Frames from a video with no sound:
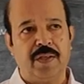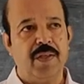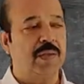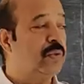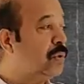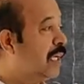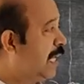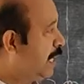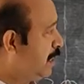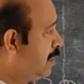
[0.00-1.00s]
So to
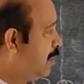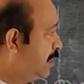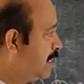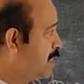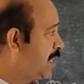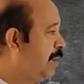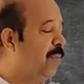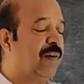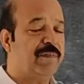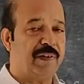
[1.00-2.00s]
correct this type
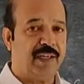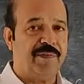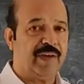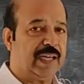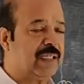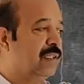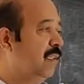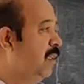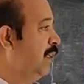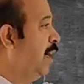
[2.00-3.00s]
of defect,
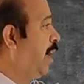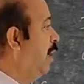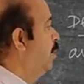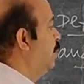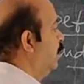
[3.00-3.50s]
a